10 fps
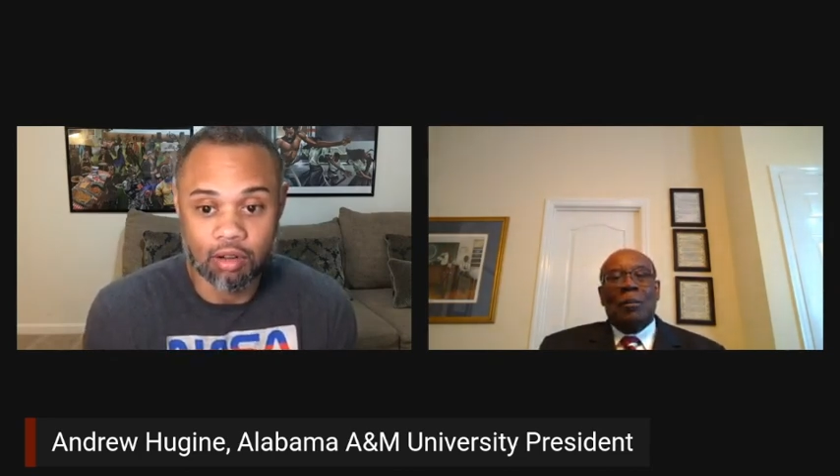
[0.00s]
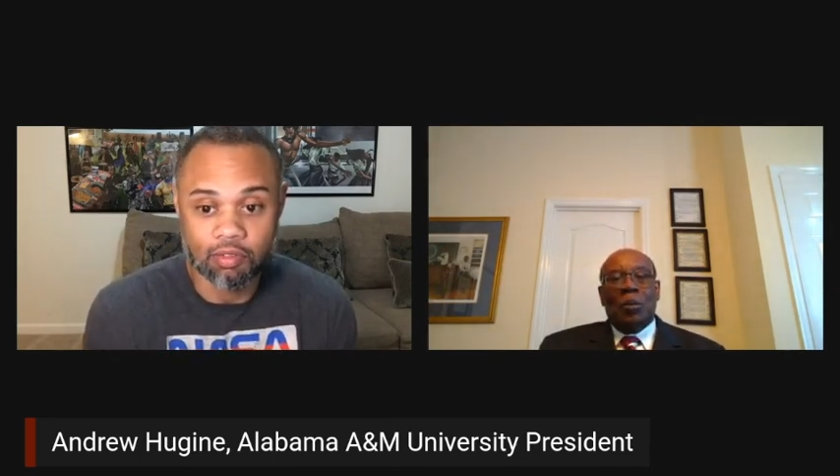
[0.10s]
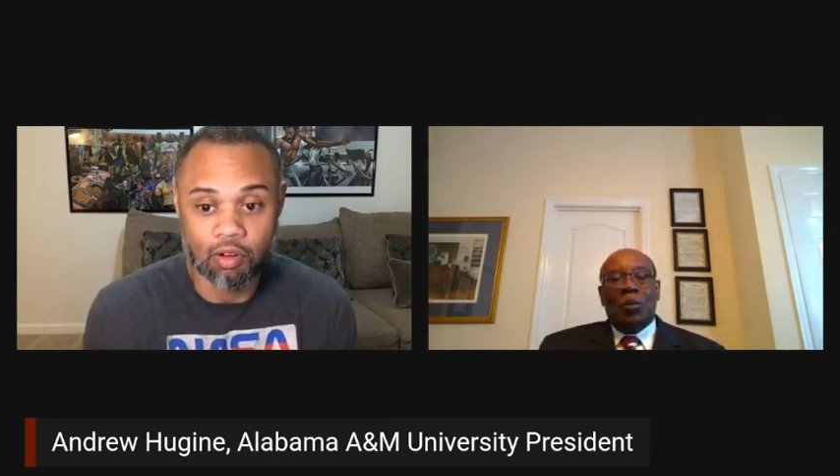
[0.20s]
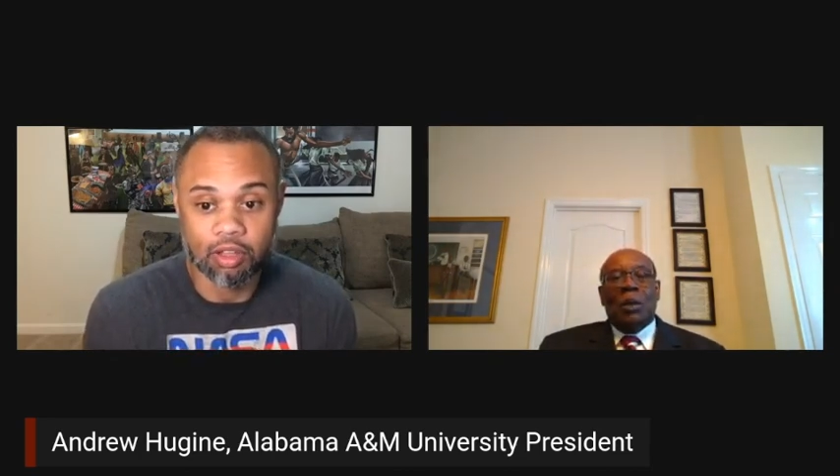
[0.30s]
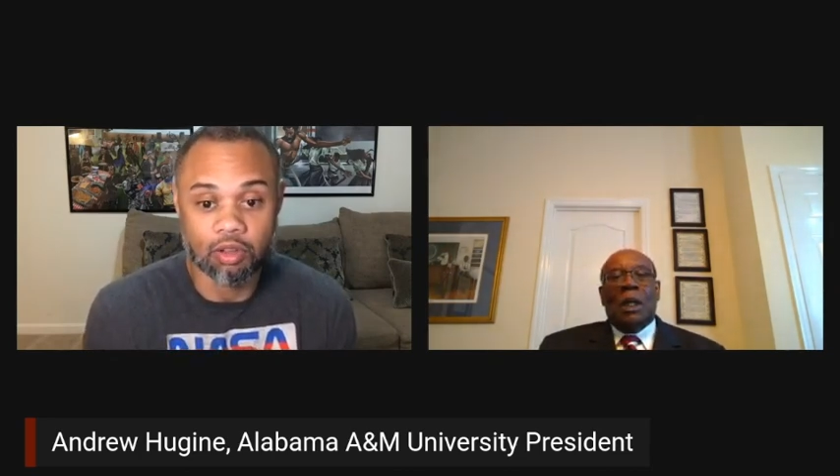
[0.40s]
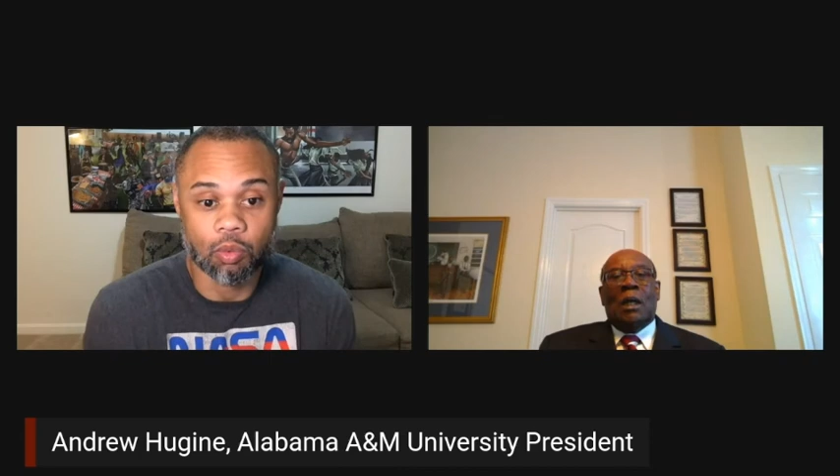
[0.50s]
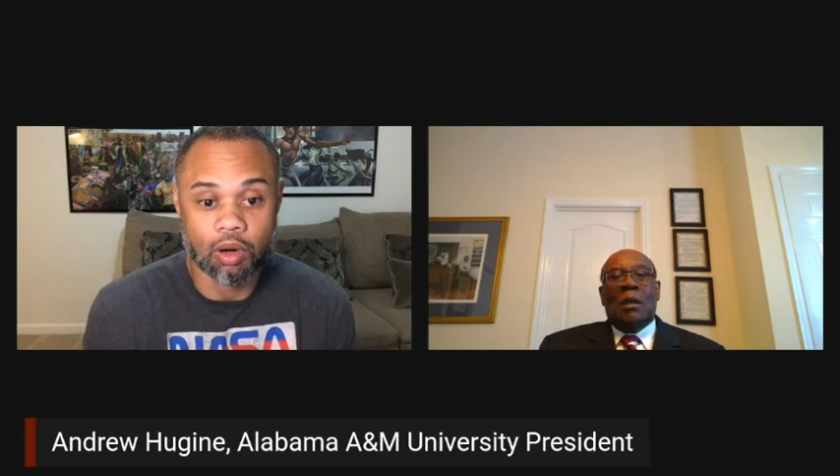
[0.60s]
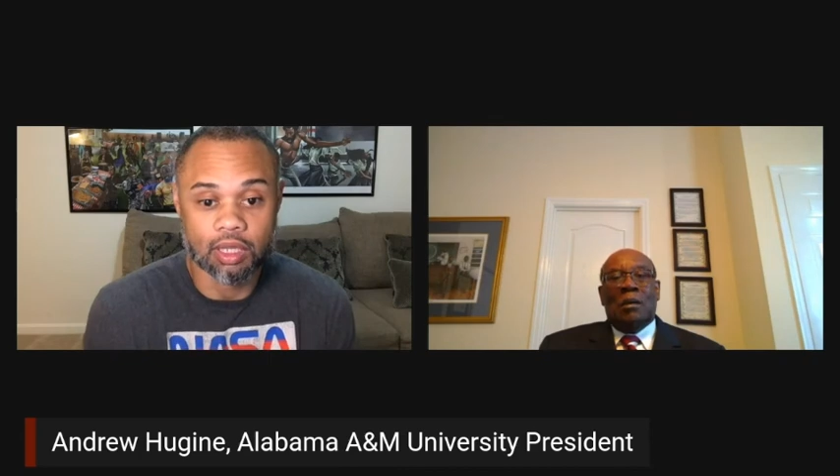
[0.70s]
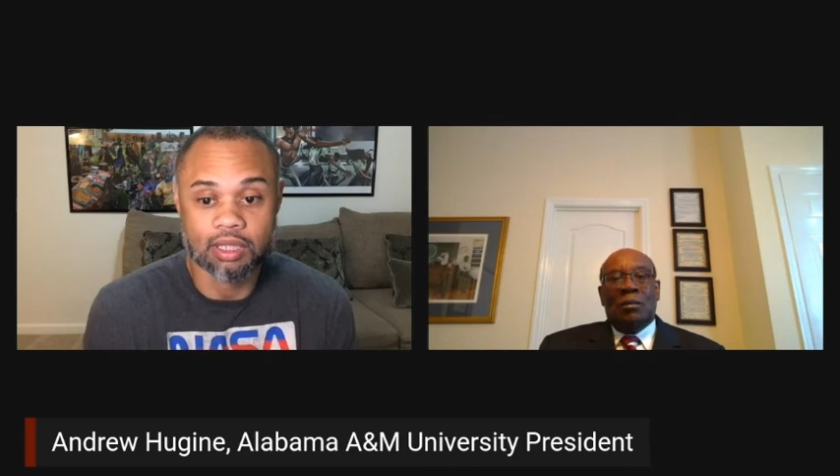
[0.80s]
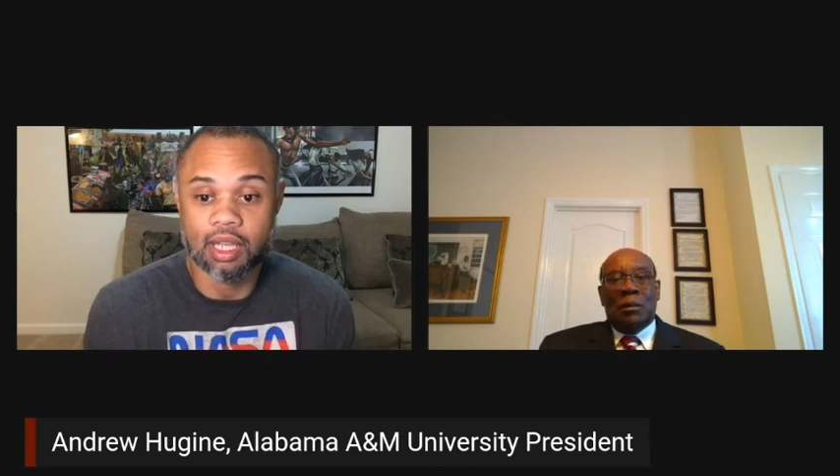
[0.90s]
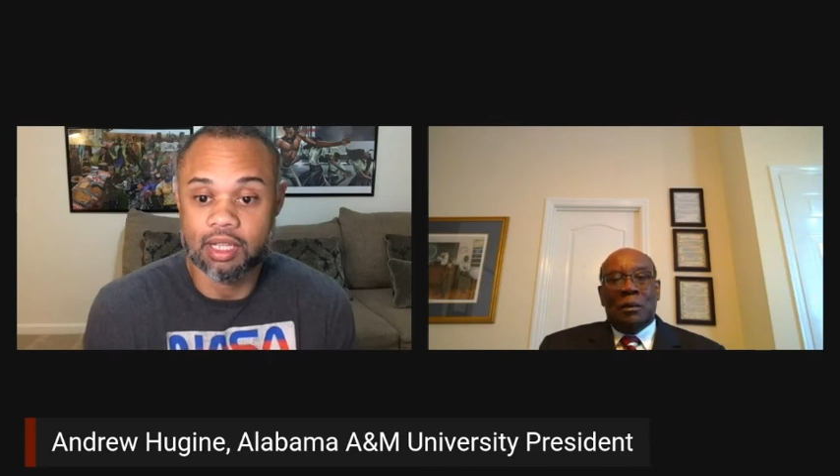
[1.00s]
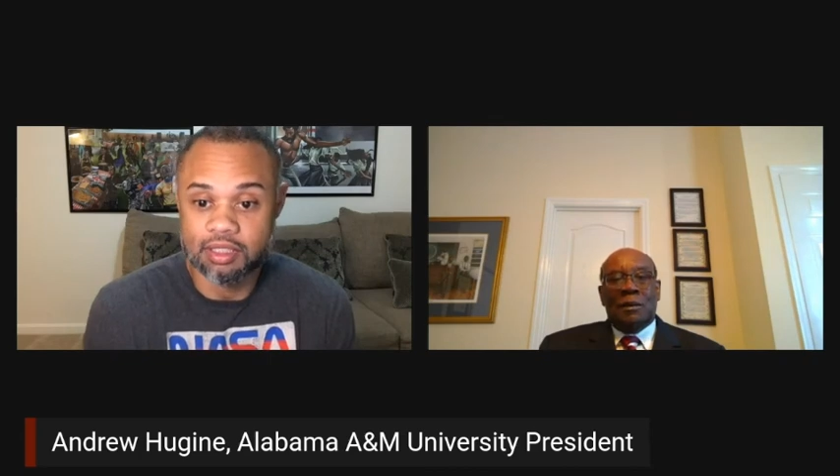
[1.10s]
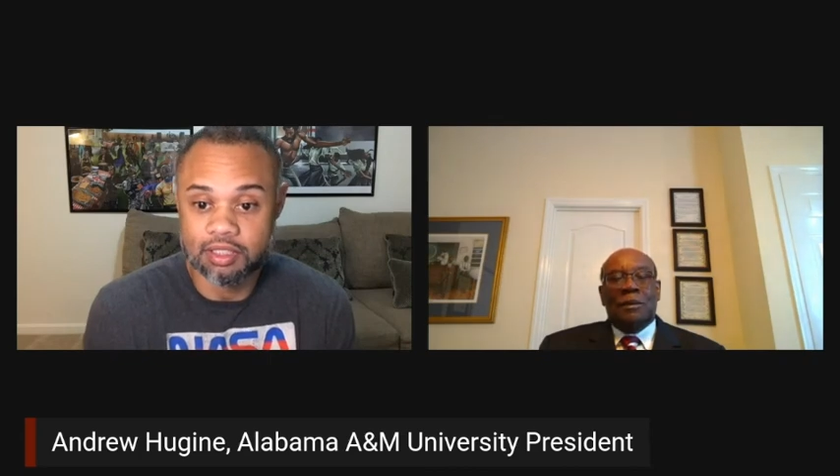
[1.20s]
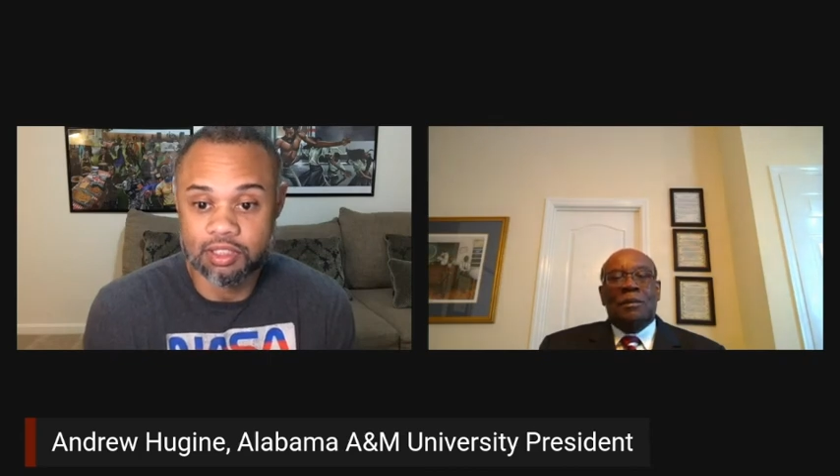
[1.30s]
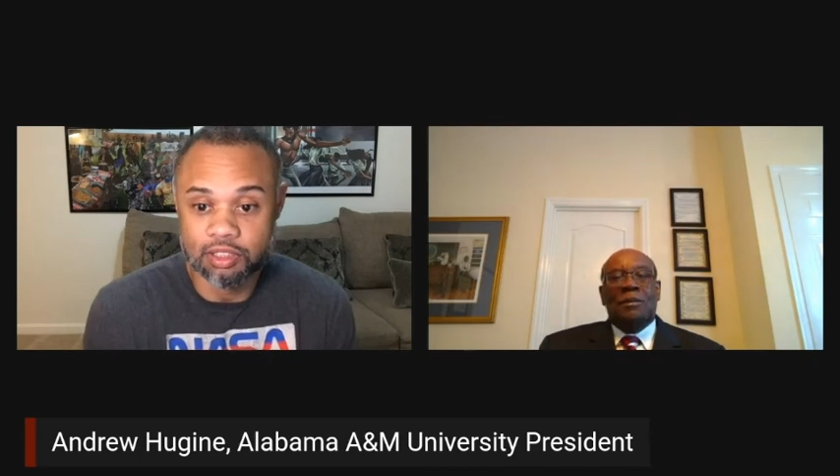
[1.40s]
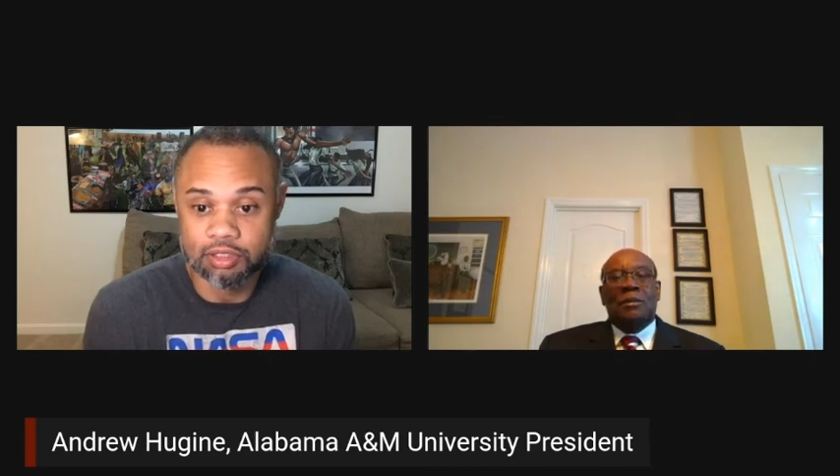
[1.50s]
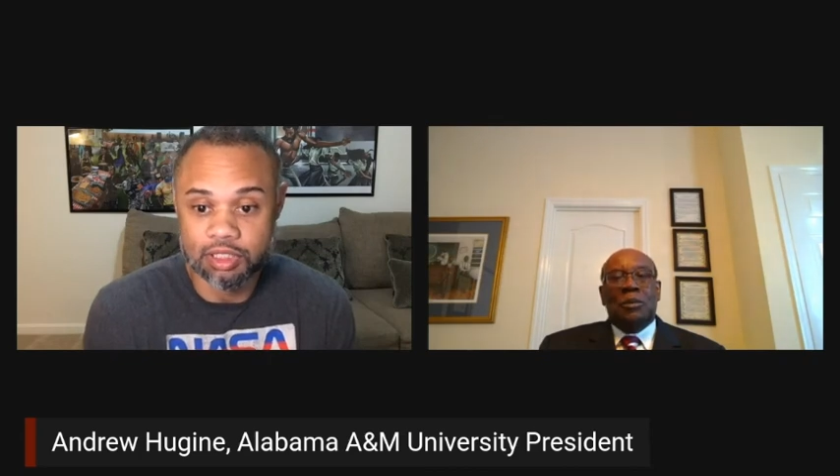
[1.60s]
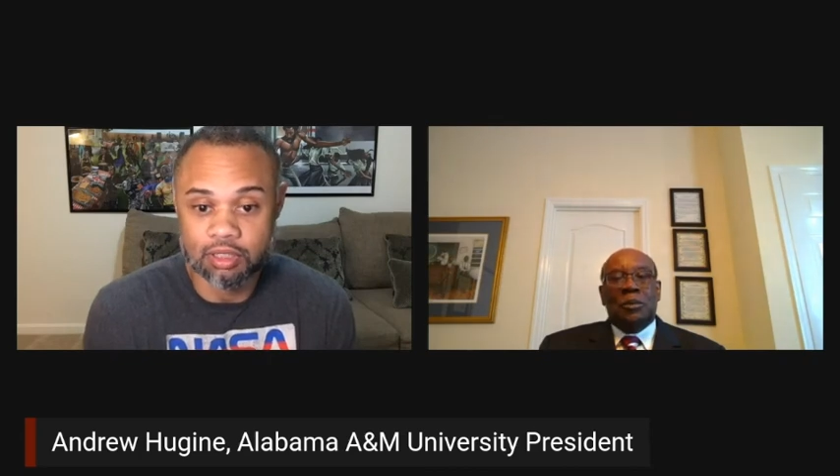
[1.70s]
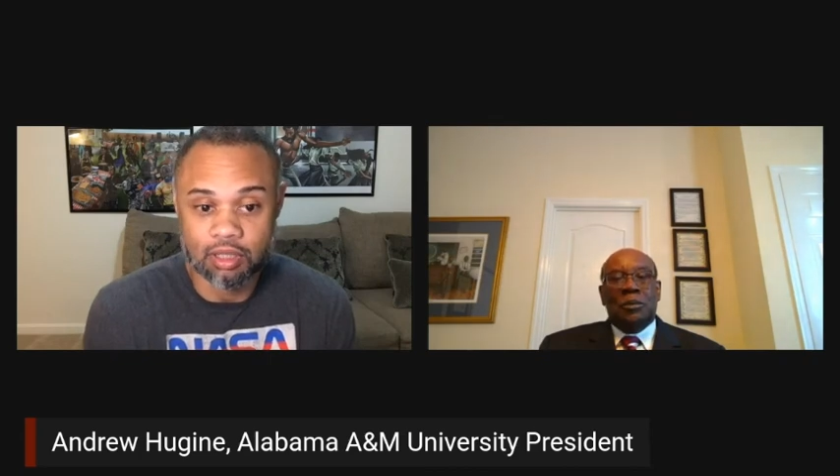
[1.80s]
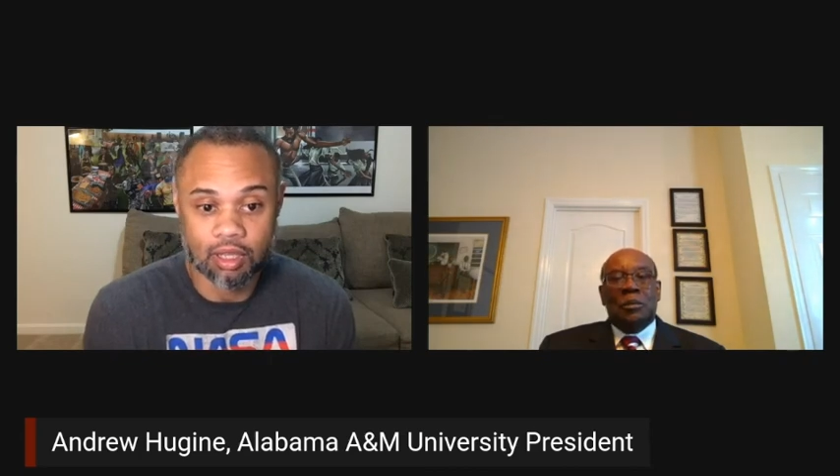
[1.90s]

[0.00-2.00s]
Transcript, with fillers: for all your work at that institution